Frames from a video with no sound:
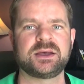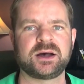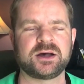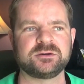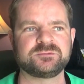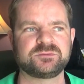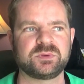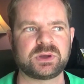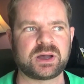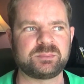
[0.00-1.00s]
of
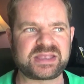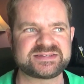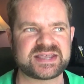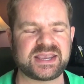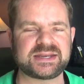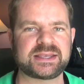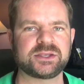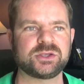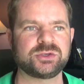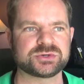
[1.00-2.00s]

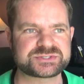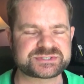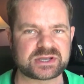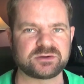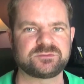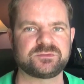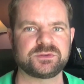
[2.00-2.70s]
maintaining yourself,